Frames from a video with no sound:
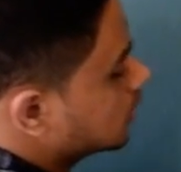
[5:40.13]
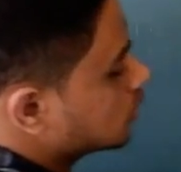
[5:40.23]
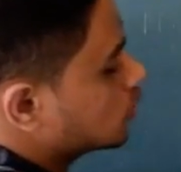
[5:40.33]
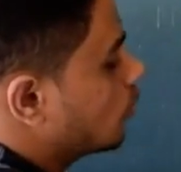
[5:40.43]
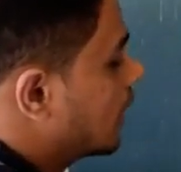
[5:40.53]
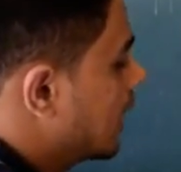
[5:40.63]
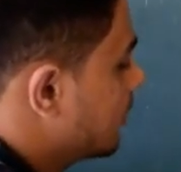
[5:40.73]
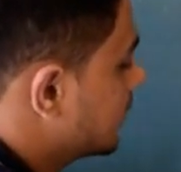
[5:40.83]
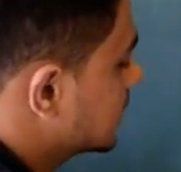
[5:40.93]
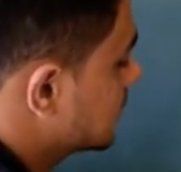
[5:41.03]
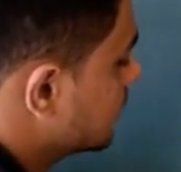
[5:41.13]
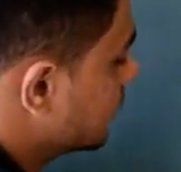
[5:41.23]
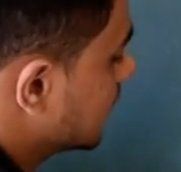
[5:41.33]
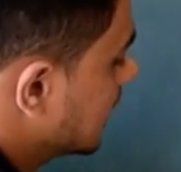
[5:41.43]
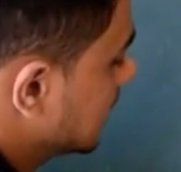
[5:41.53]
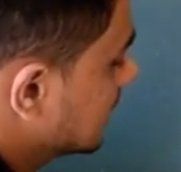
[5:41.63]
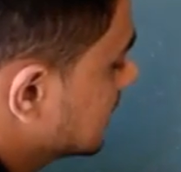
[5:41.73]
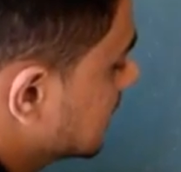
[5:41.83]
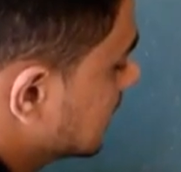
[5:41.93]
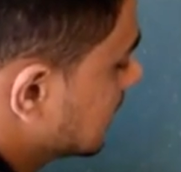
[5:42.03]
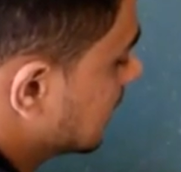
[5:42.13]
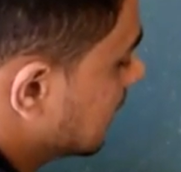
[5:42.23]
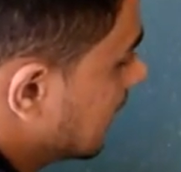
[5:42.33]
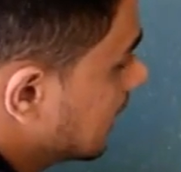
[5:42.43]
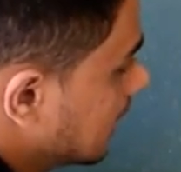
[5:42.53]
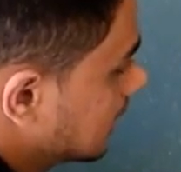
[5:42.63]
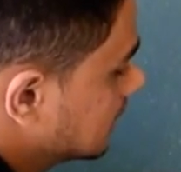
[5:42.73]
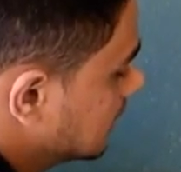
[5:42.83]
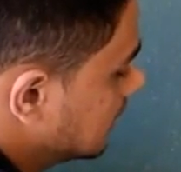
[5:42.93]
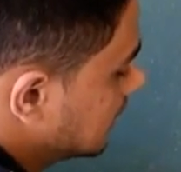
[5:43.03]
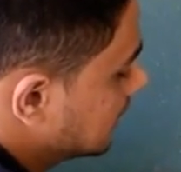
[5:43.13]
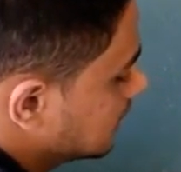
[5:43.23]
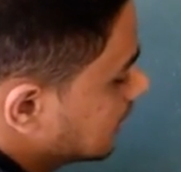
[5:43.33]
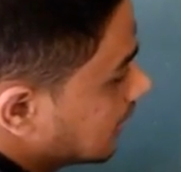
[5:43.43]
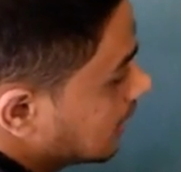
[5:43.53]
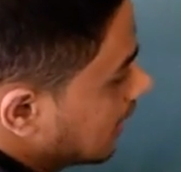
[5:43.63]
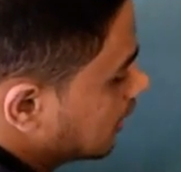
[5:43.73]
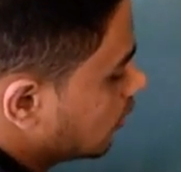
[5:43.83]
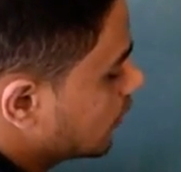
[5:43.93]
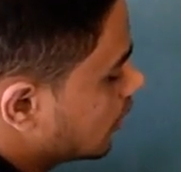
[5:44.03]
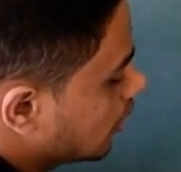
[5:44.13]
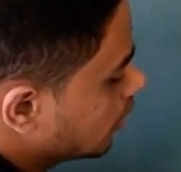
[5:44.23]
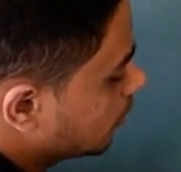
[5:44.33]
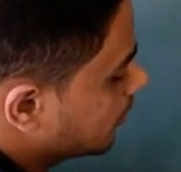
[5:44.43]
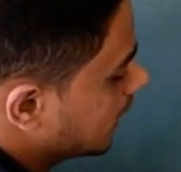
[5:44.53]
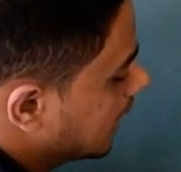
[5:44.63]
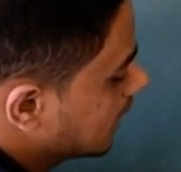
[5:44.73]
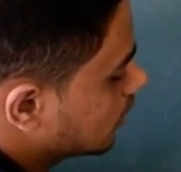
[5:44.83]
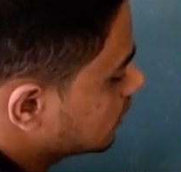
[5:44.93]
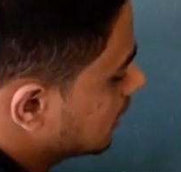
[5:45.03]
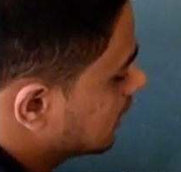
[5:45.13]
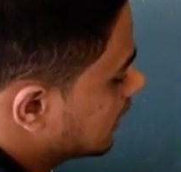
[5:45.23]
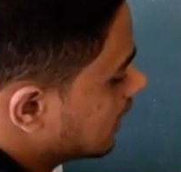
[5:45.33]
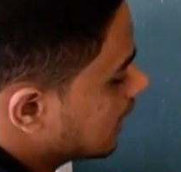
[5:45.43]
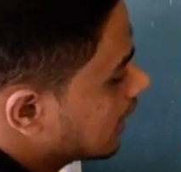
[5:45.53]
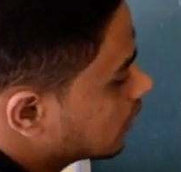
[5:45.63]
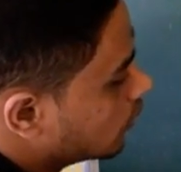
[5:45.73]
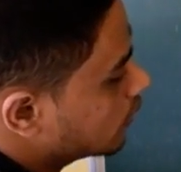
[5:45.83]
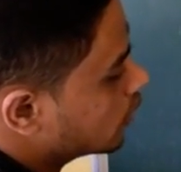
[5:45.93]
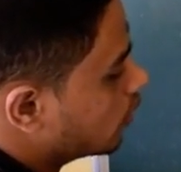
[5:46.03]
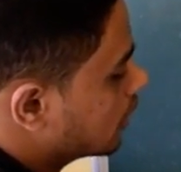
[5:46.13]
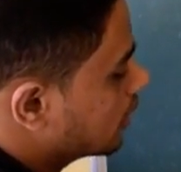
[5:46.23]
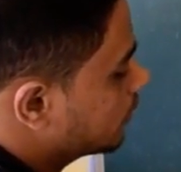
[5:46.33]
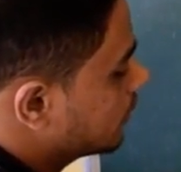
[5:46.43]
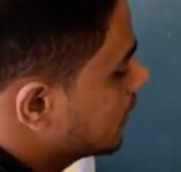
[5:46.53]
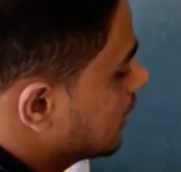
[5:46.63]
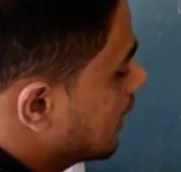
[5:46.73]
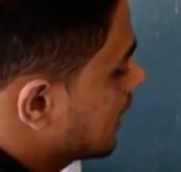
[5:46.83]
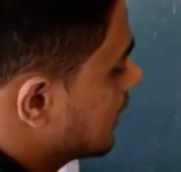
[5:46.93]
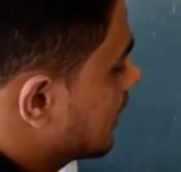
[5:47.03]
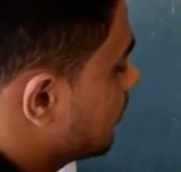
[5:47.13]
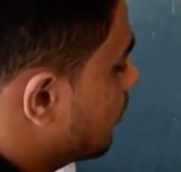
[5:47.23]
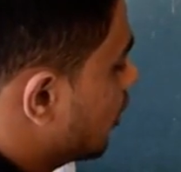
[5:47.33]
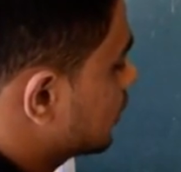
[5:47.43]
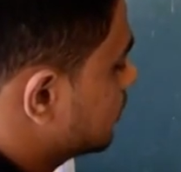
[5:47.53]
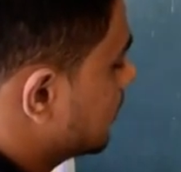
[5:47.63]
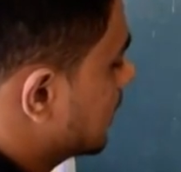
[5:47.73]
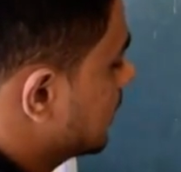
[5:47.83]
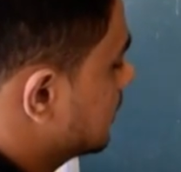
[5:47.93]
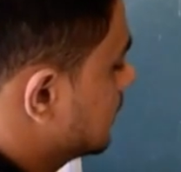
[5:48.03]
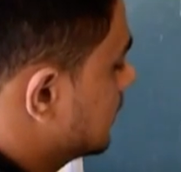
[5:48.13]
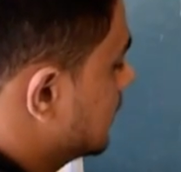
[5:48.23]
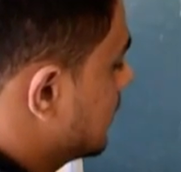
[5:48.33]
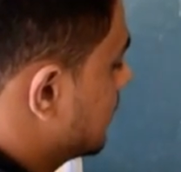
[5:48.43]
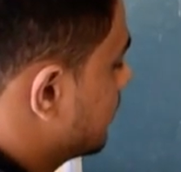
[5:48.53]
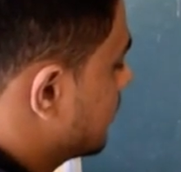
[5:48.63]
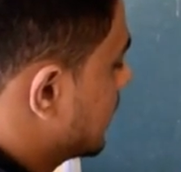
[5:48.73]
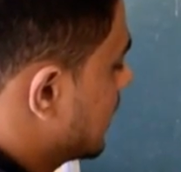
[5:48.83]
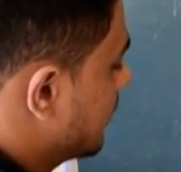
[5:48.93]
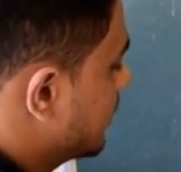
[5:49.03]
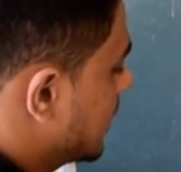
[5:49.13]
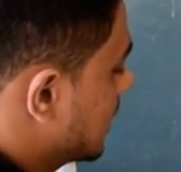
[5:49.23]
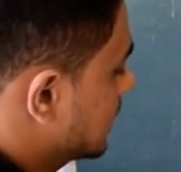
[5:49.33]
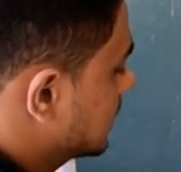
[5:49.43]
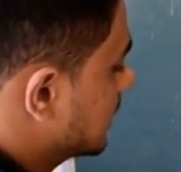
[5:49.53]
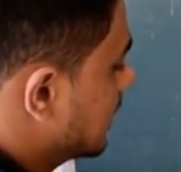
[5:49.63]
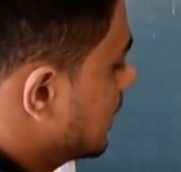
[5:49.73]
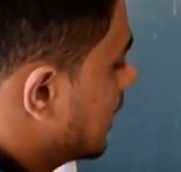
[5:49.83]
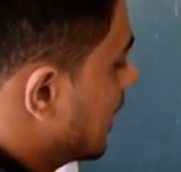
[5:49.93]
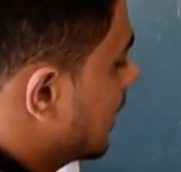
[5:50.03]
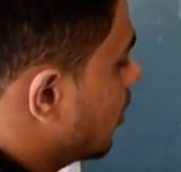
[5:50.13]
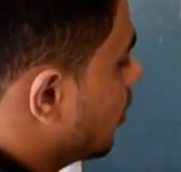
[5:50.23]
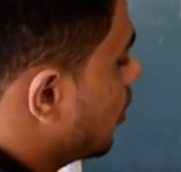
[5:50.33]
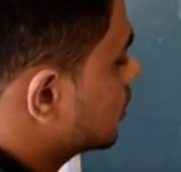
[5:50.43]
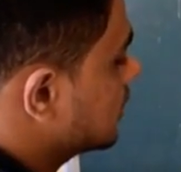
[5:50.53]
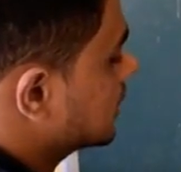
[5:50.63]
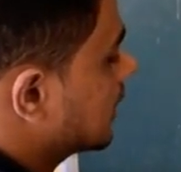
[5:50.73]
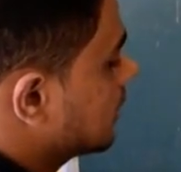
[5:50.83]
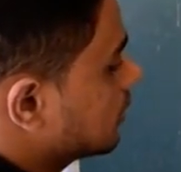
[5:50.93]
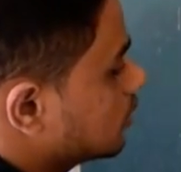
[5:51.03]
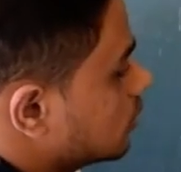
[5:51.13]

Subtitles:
So what happens, we get this structure, NH, here electron withdrawing group, hydrogen, here electron withdrawing group, and here phosphor, PH3, and oxygen